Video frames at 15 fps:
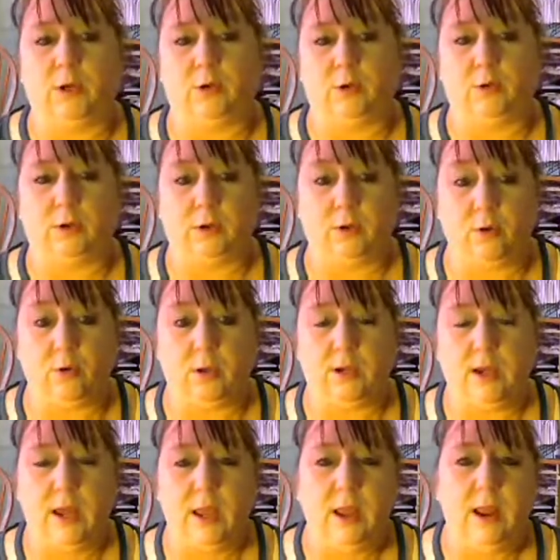and growing and growing.
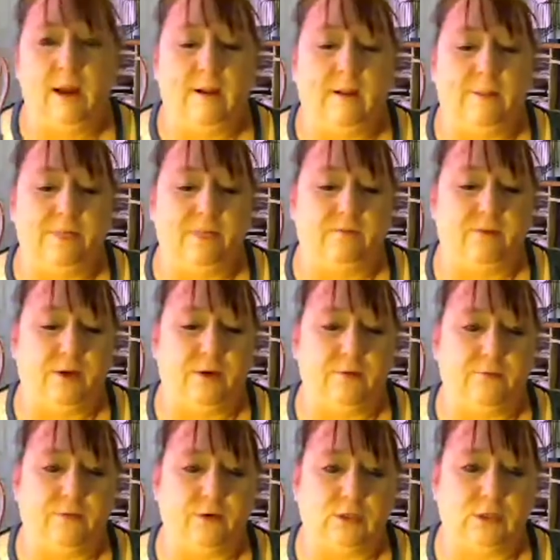And the very
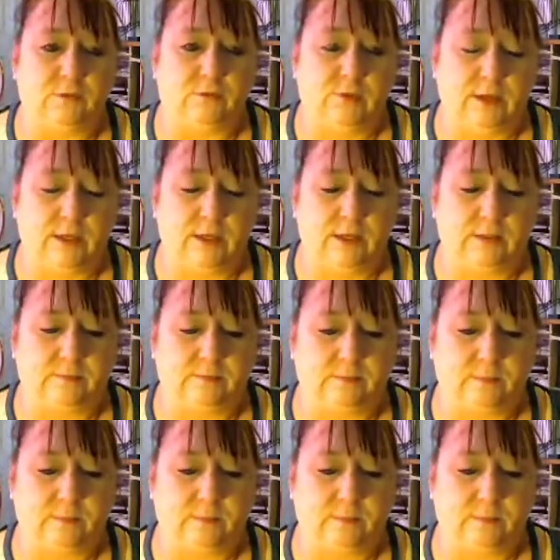first event